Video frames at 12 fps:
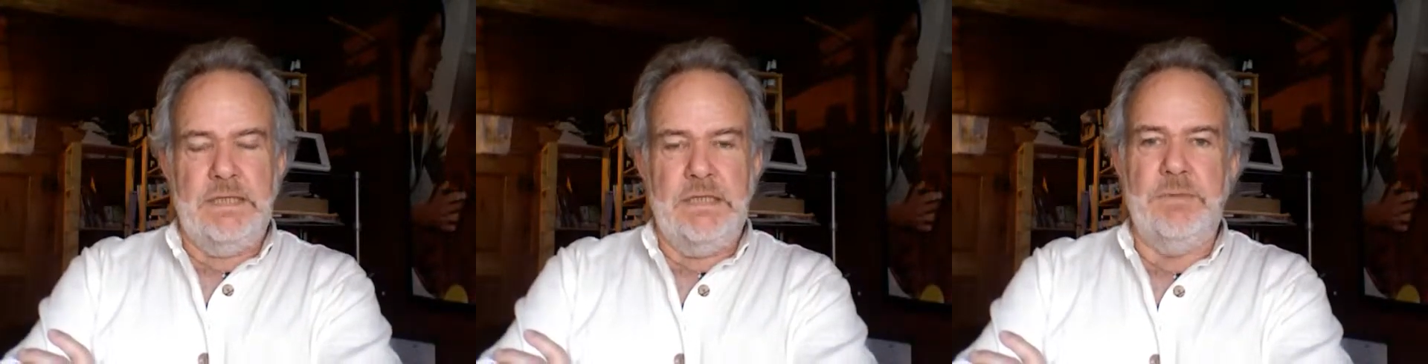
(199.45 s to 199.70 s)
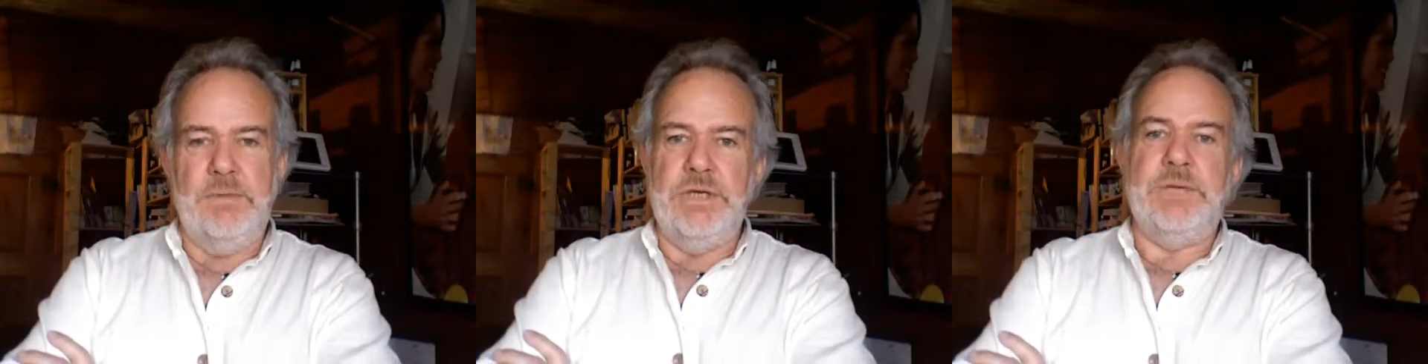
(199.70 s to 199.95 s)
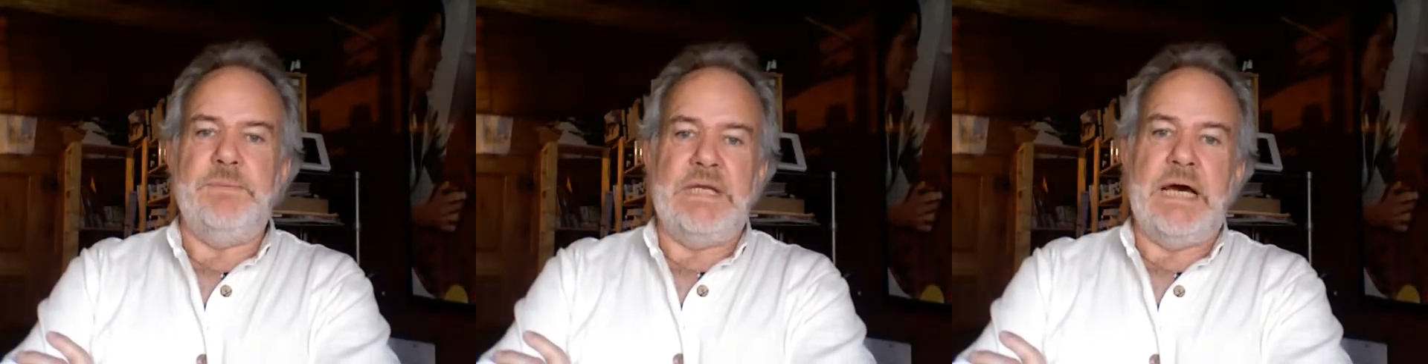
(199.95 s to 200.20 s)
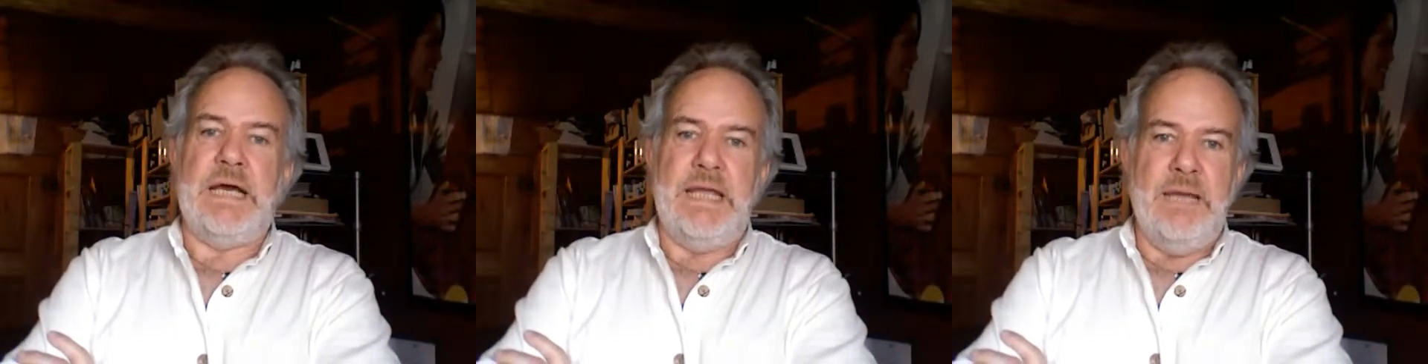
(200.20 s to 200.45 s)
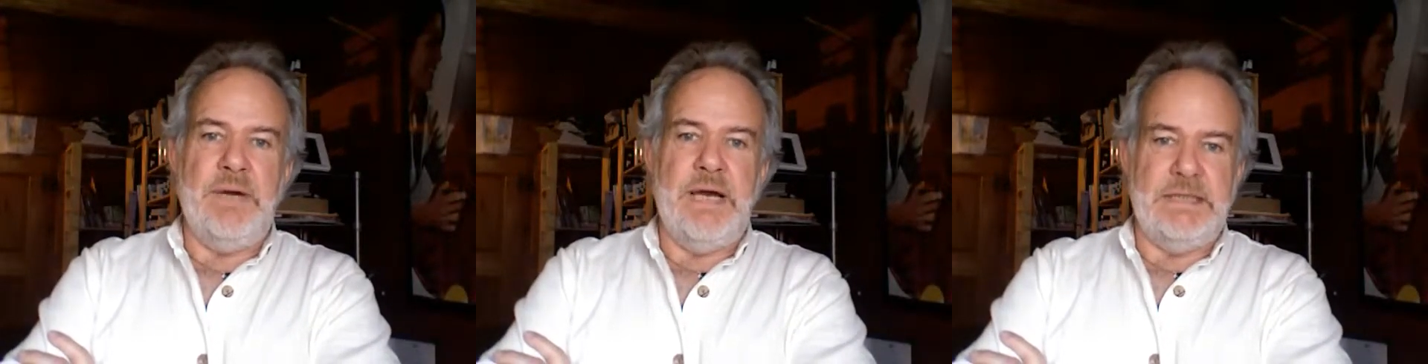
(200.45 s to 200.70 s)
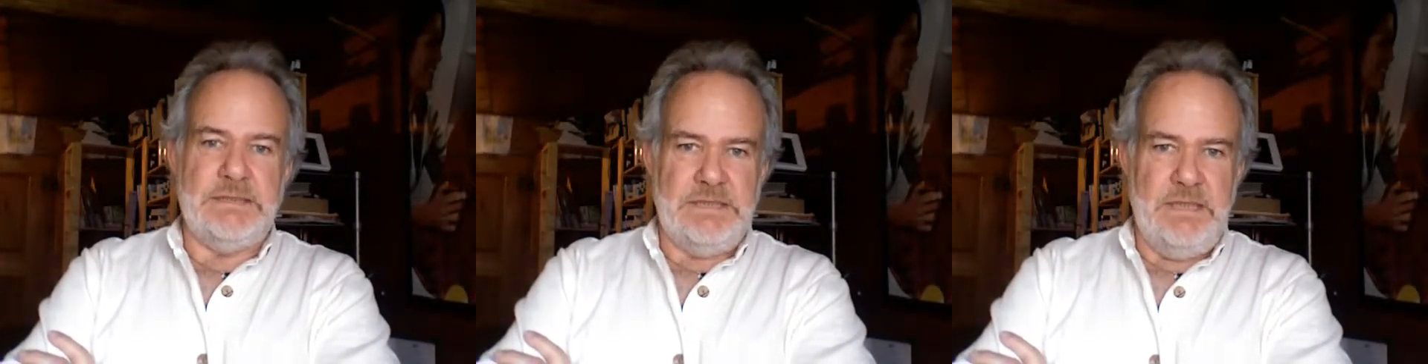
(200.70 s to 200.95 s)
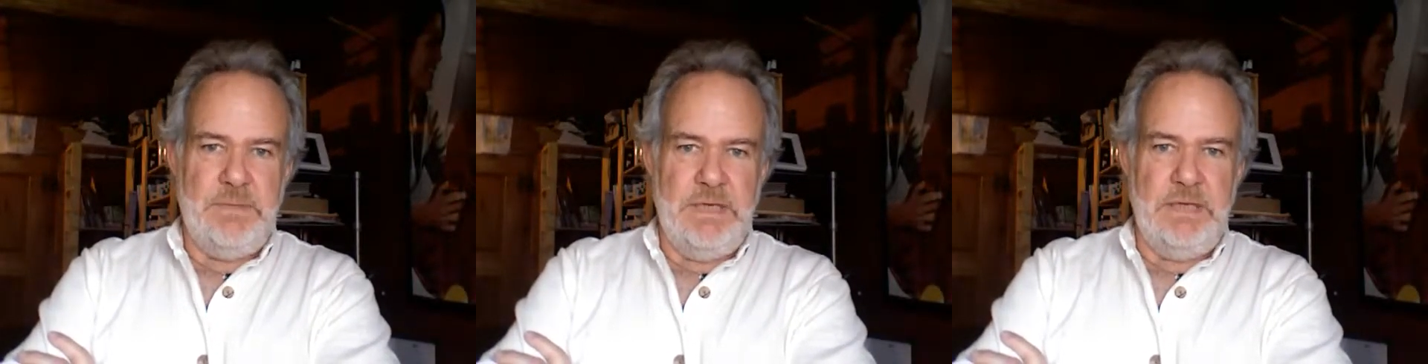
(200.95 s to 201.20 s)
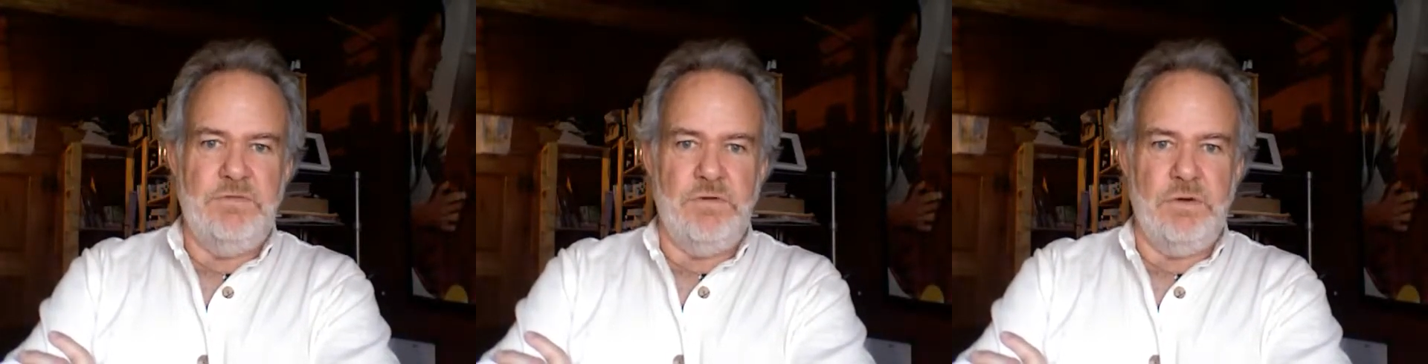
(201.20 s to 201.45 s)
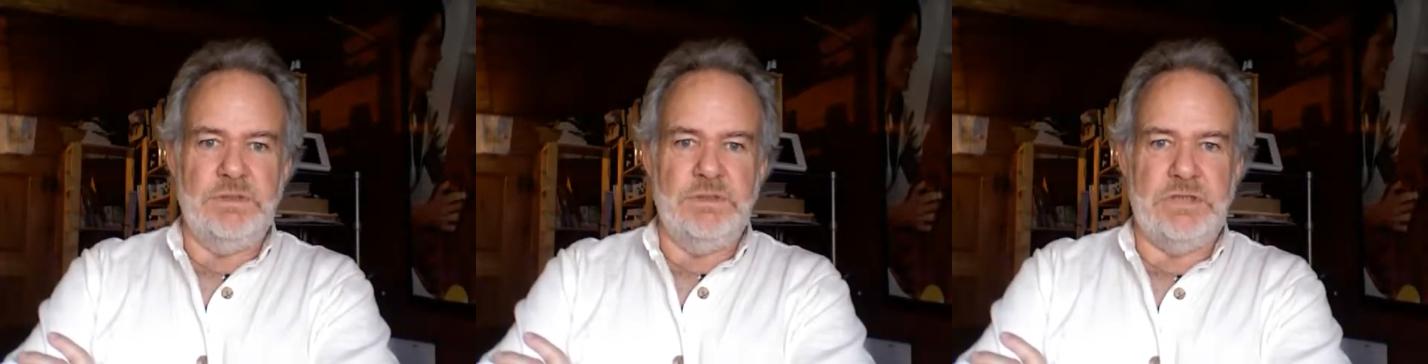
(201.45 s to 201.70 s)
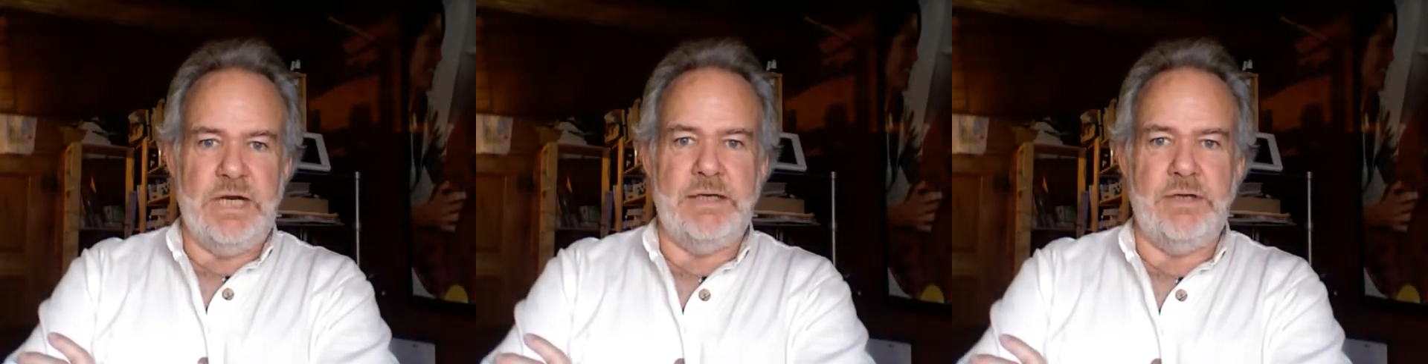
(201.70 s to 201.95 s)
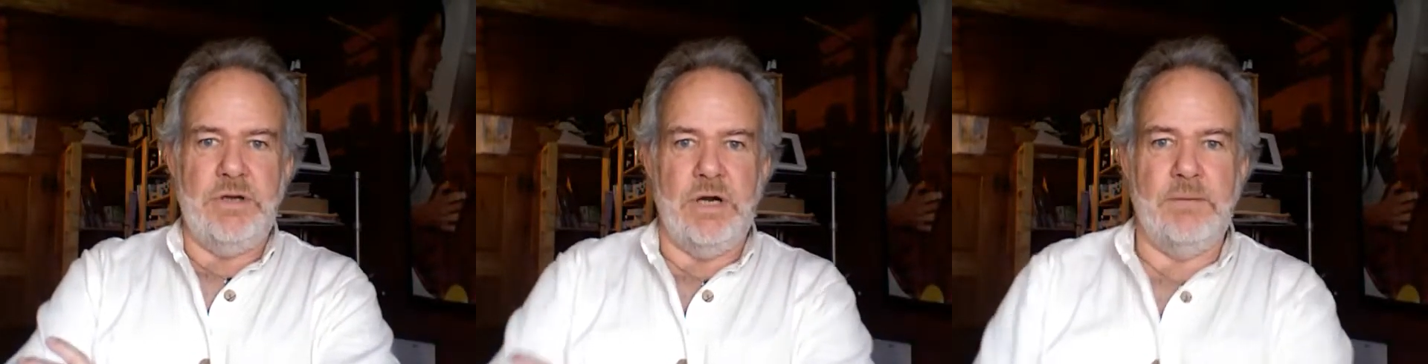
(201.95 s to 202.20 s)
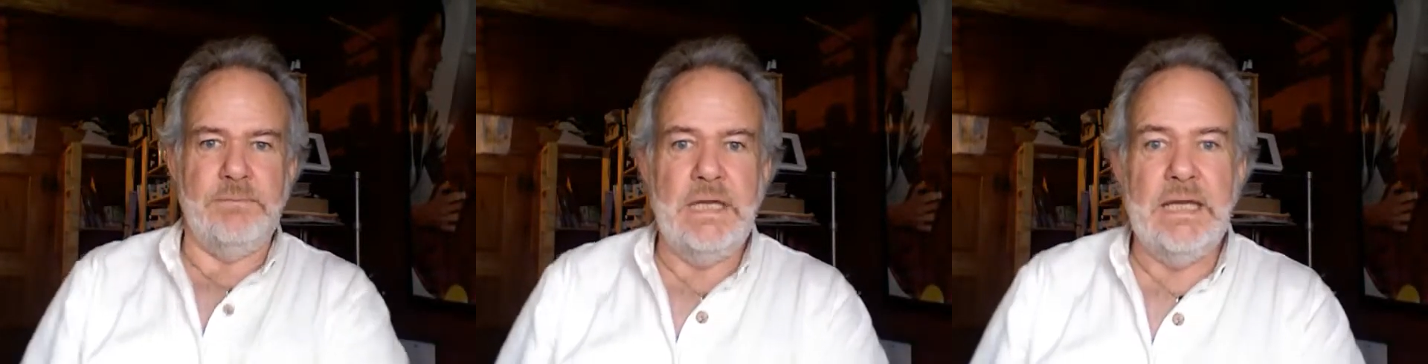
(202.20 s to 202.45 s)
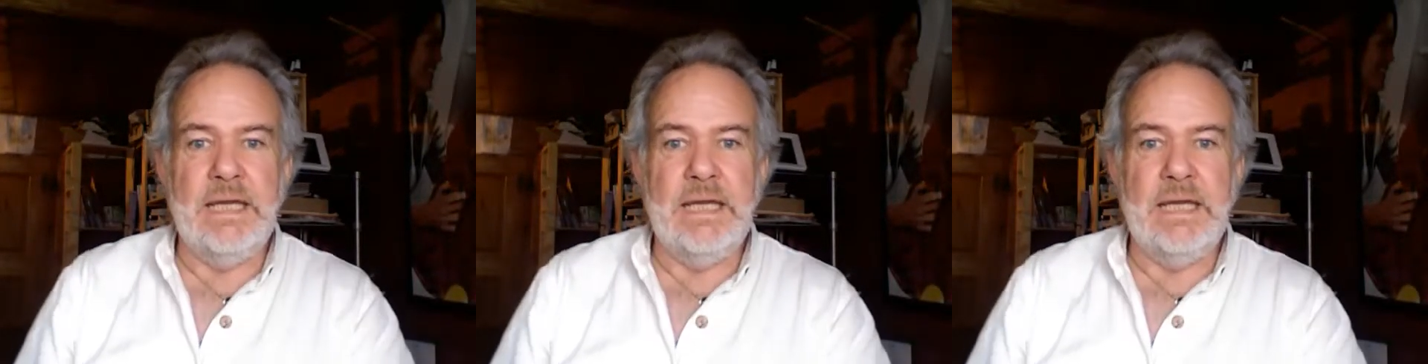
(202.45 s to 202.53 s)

www.micpeakperformance.com.